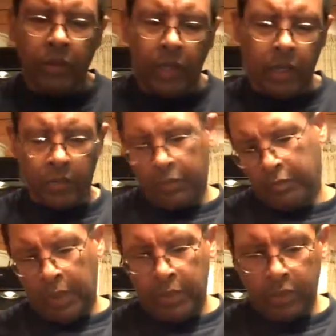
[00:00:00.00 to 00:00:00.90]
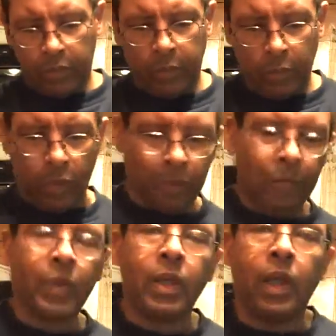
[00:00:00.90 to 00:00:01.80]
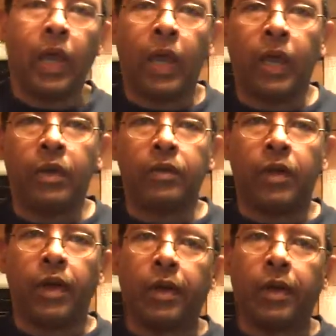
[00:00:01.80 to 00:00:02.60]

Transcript: Then maybe a little bit more. And